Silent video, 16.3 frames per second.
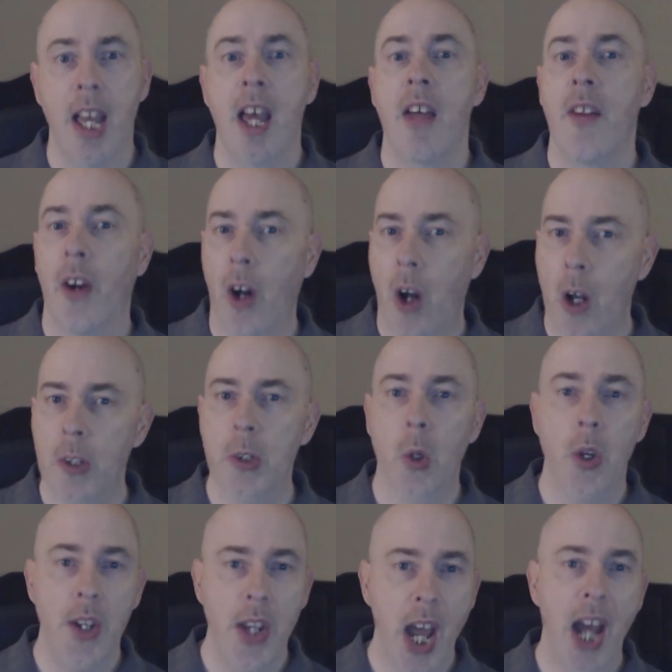They're also
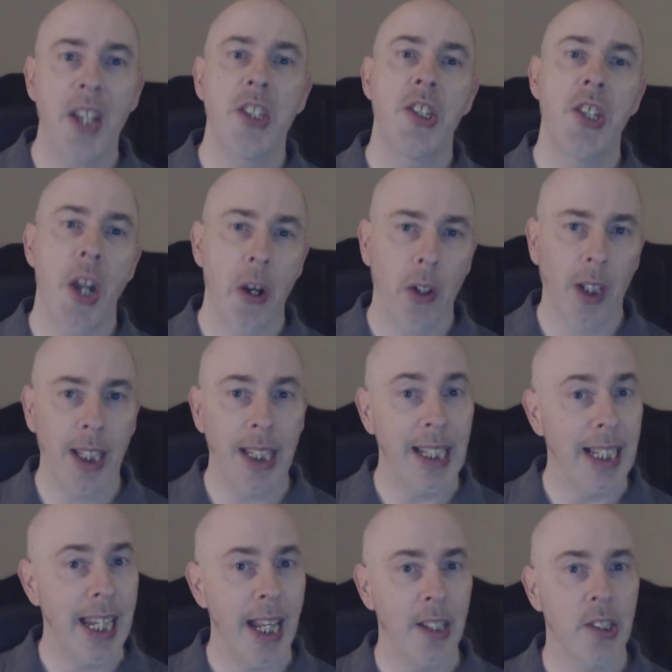not generally
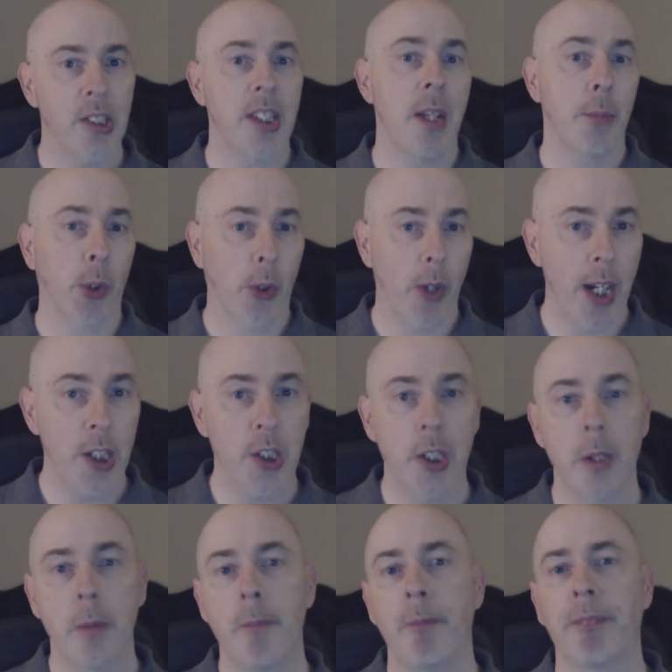against
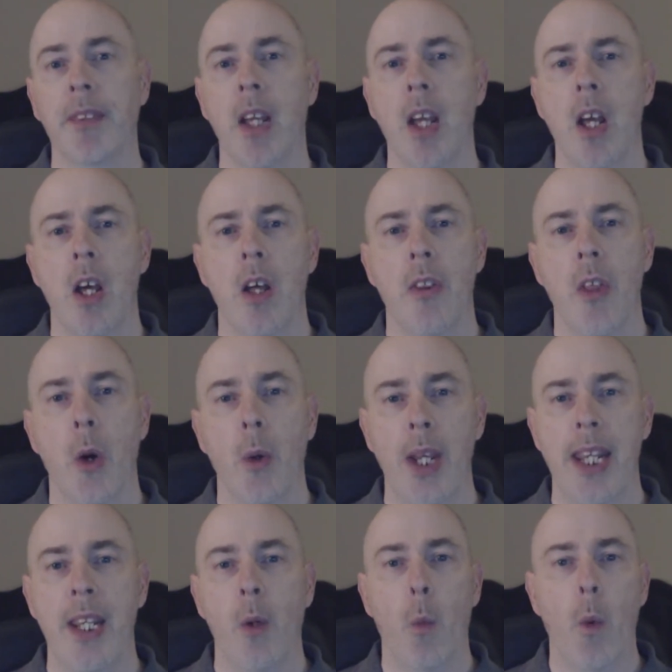immigration, though
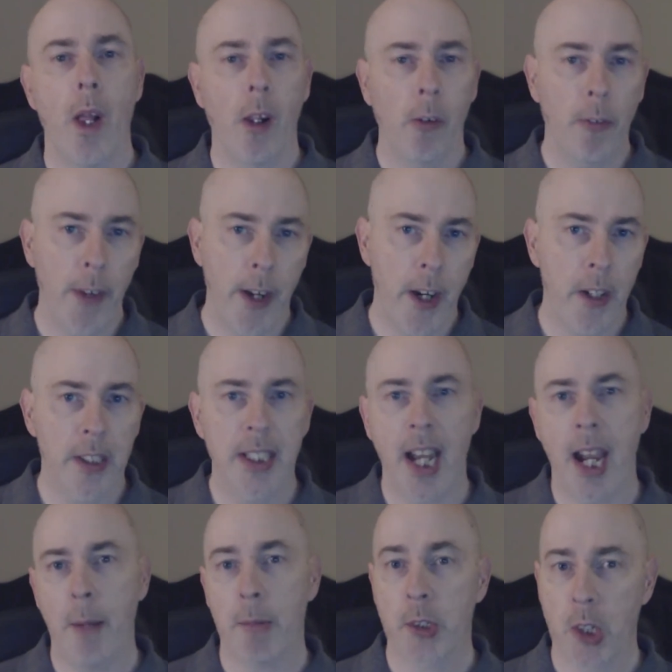any welfare
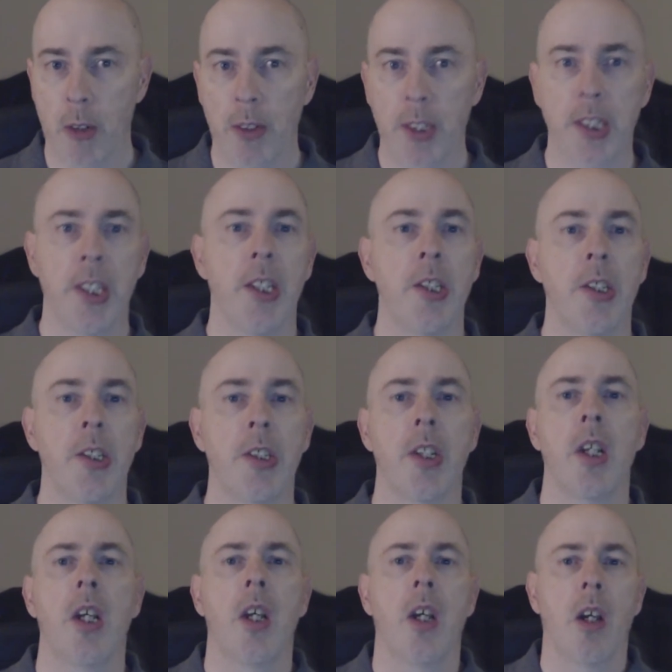type services
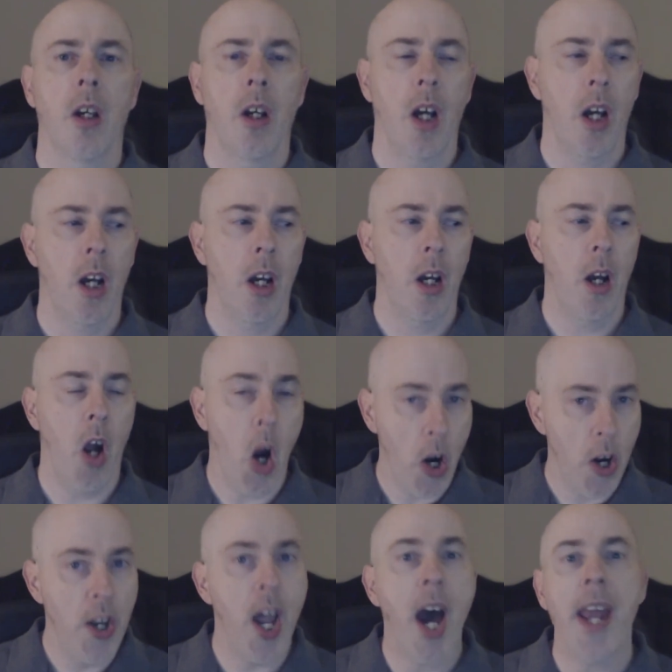are
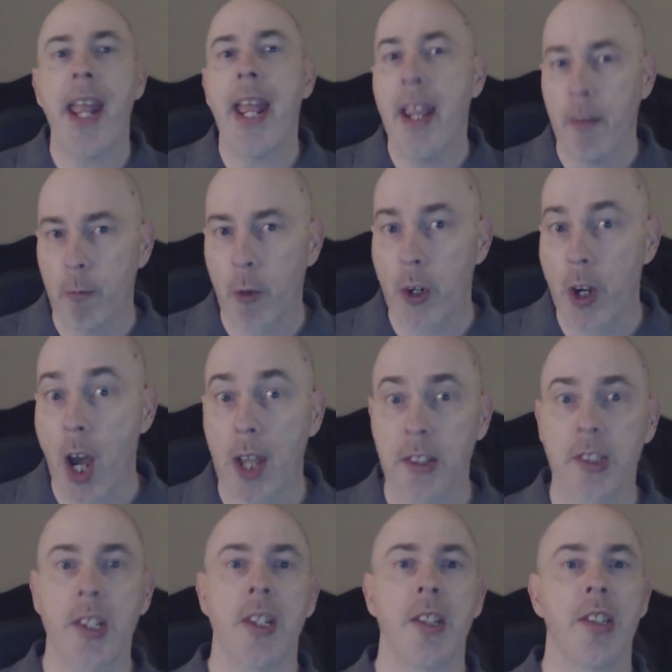not aimed for
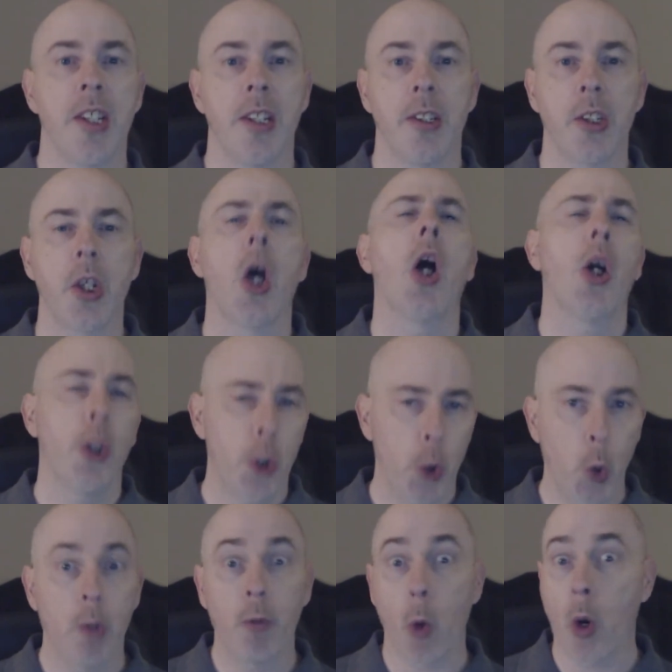non-citizens
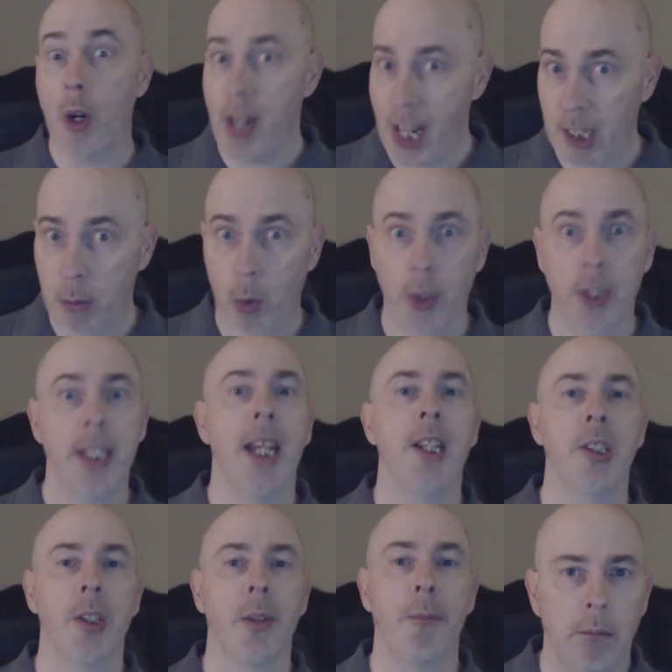to avoid exploitation.